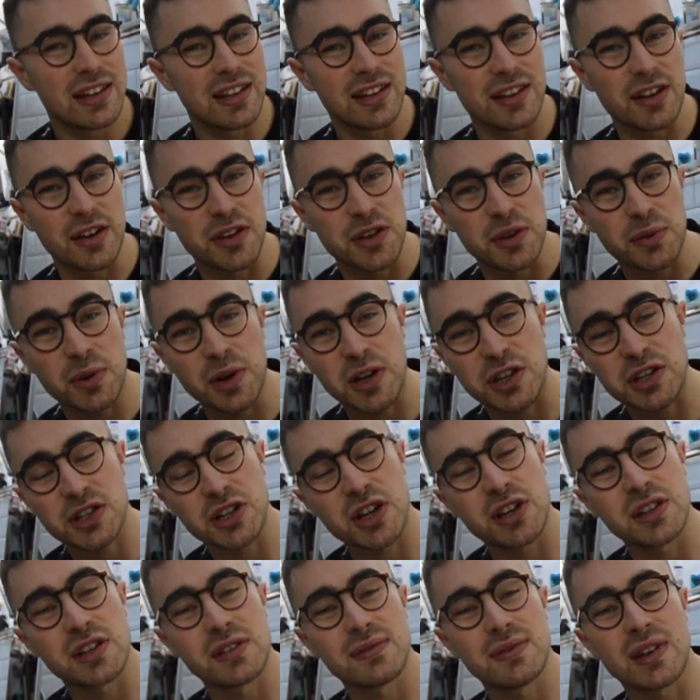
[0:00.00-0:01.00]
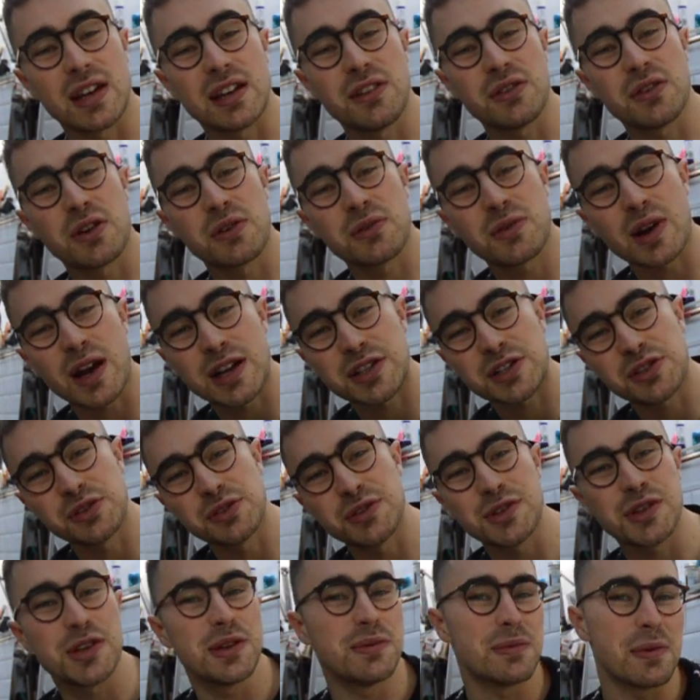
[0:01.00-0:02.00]
You know, you want to show them that you're a
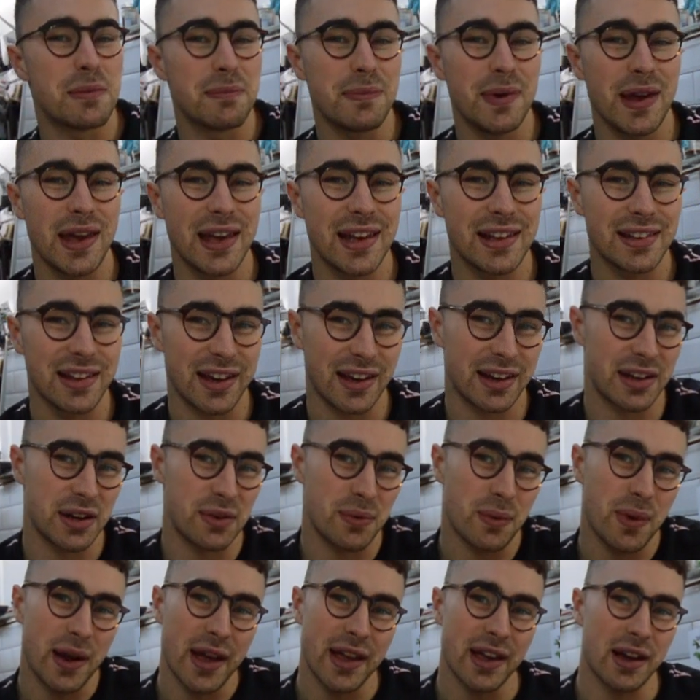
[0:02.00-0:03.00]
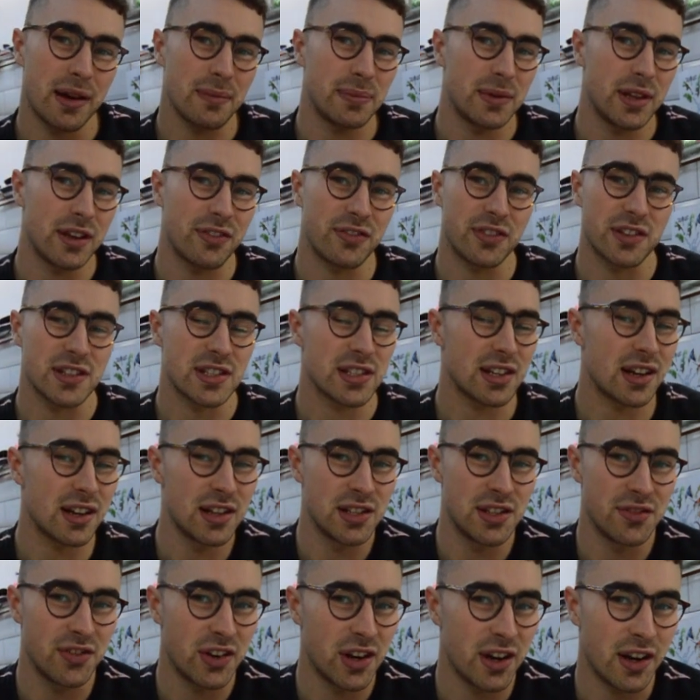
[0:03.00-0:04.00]
rational human being that can weigh up different
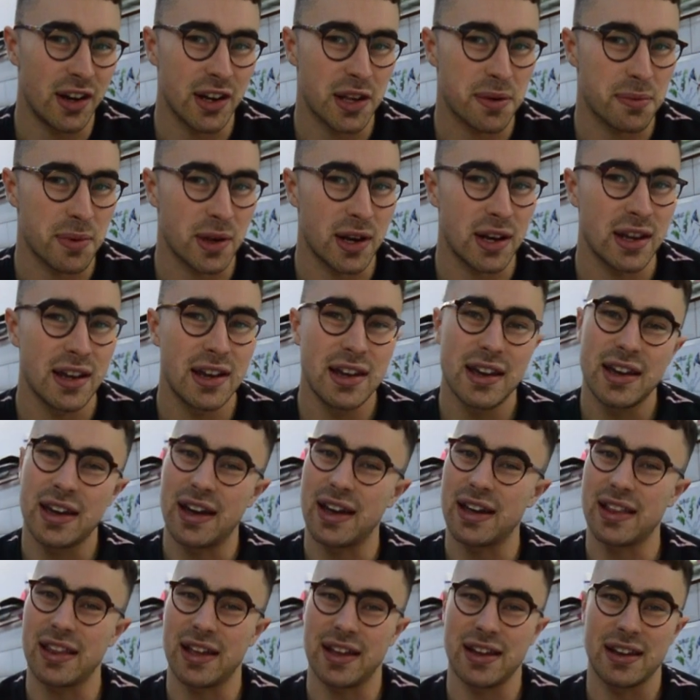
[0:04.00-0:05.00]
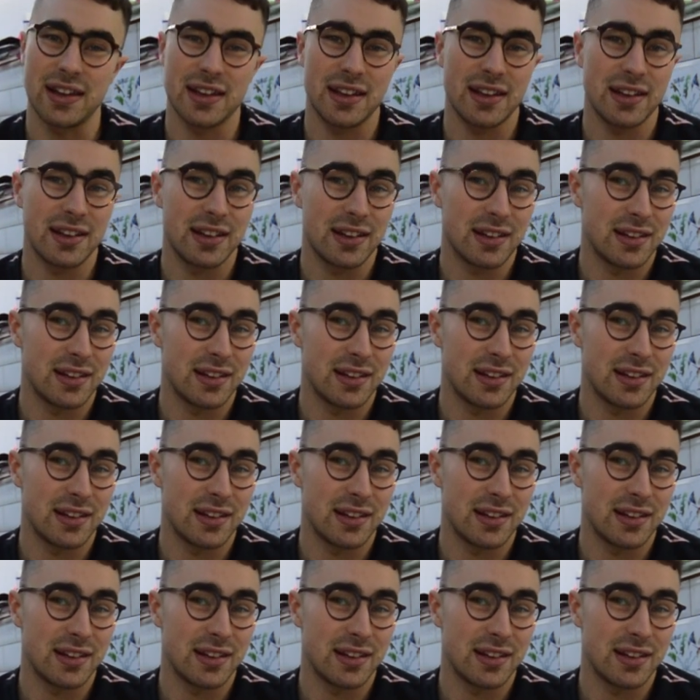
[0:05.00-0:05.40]
sides of an argument and then